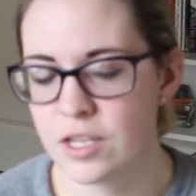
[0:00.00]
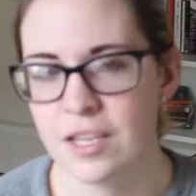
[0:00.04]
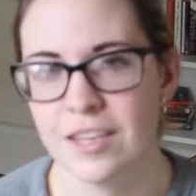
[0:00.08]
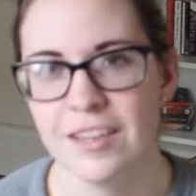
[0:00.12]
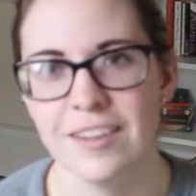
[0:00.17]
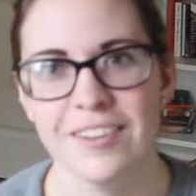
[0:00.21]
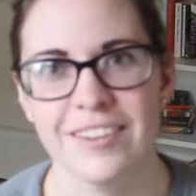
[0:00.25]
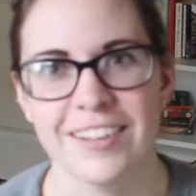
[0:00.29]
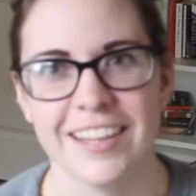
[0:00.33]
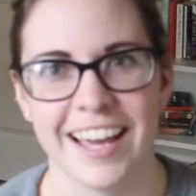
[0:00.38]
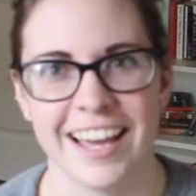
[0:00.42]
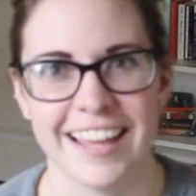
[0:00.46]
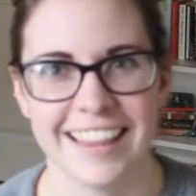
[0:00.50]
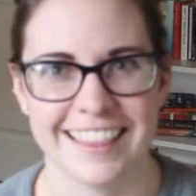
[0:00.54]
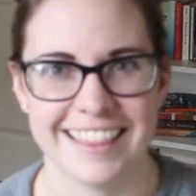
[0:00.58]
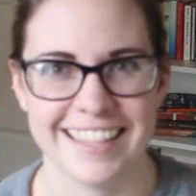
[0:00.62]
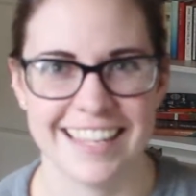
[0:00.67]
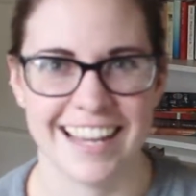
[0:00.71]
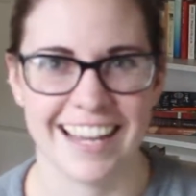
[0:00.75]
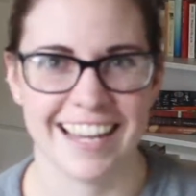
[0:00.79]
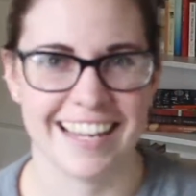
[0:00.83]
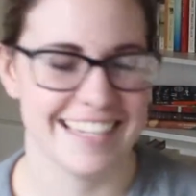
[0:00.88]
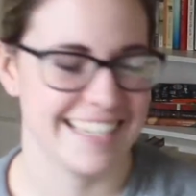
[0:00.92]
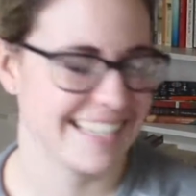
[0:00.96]
You get
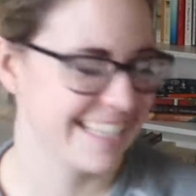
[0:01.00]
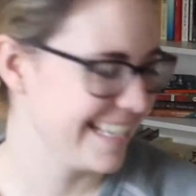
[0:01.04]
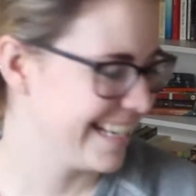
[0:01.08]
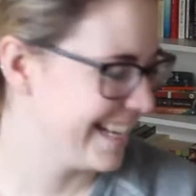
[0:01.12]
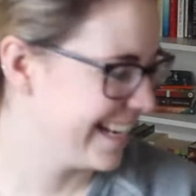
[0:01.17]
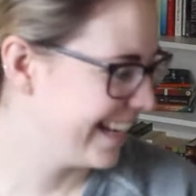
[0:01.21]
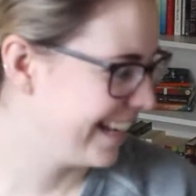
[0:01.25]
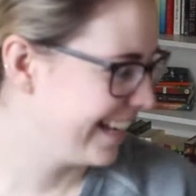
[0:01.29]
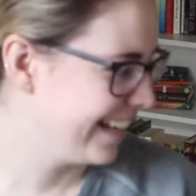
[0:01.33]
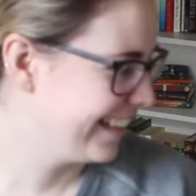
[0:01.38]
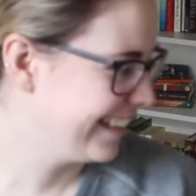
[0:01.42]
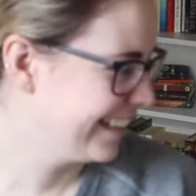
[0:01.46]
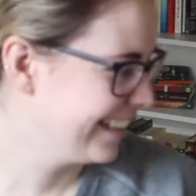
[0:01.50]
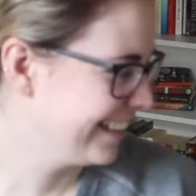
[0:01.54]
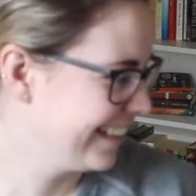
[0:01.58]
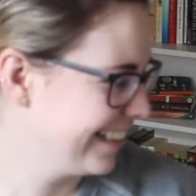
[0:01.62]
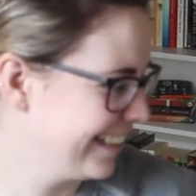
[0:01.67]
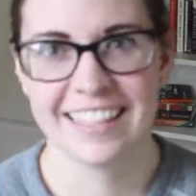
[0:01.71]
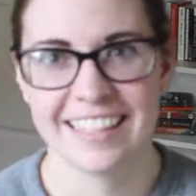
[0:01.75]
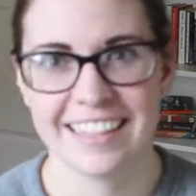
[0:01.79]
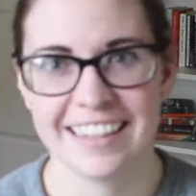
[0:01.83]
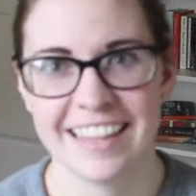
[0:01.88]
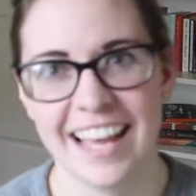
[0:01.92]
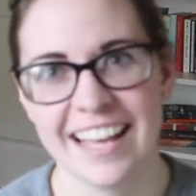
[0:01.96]
the idea.
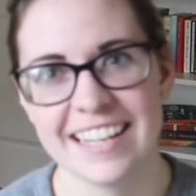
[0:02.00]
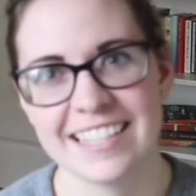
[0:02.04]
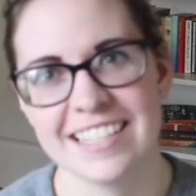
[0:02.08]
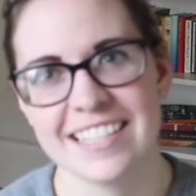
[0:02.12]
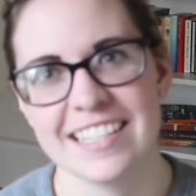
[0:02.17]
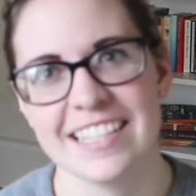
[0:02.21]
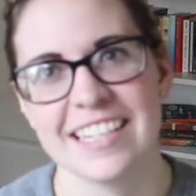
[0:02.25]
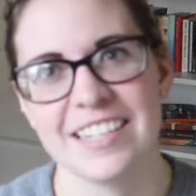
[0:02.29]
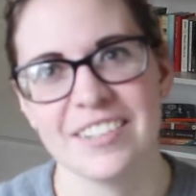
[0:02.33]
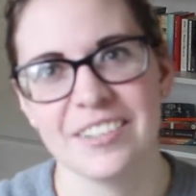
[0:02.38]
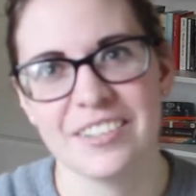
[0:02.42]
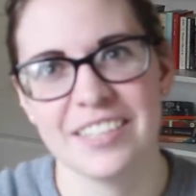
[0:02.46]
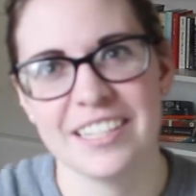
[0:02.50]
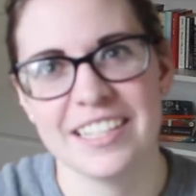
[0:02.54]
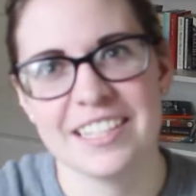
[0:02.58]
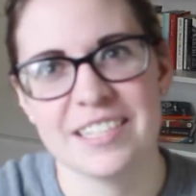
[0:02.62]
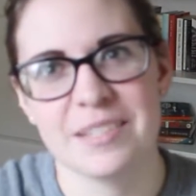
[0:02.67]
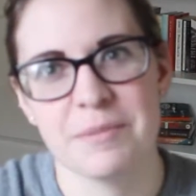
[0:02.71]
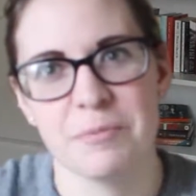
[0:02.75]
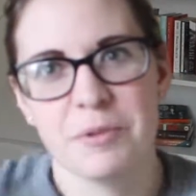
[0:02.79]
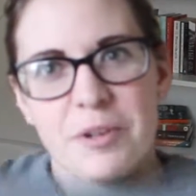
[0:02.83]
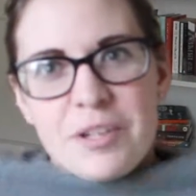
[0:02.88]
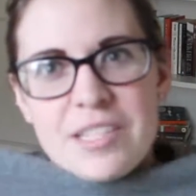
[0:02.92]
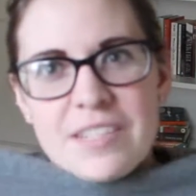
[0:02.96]
Lastly, you'll need
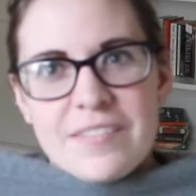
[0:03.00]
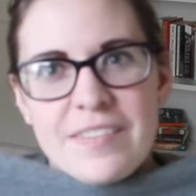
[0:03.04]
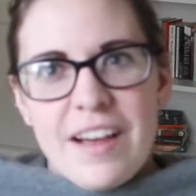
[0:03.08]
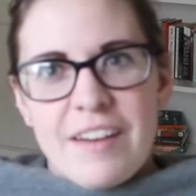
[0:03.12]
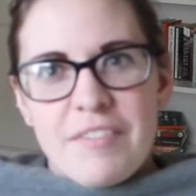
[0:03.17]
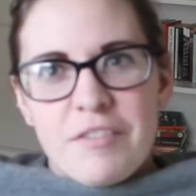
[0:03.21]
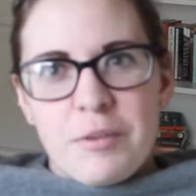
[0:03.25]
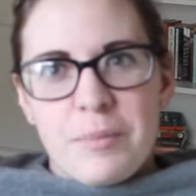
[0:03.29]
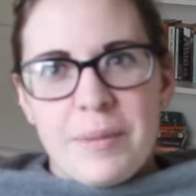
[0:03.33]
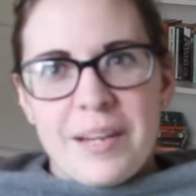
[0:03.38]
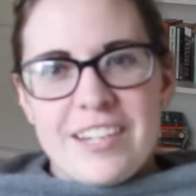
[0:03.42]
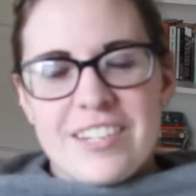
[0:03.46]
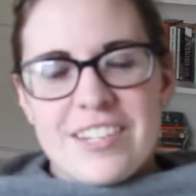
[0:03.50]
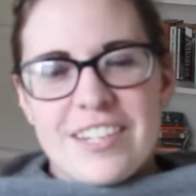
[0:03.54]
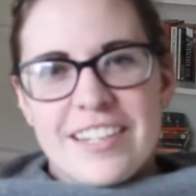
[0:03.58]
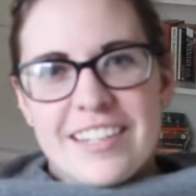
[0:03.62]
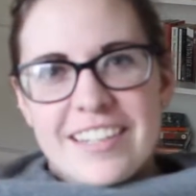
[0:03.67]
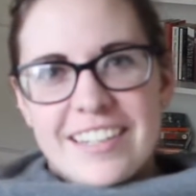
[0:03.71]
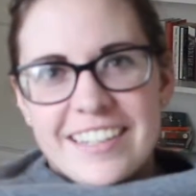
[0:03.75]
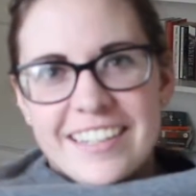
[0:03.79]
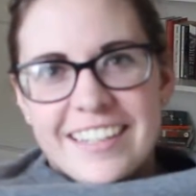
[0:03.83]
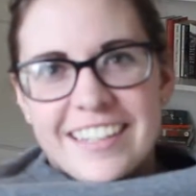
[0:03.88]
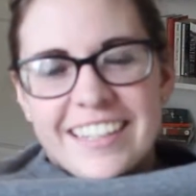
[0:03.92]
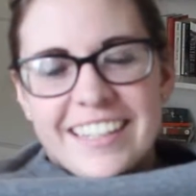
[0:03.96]
some words of affirmation.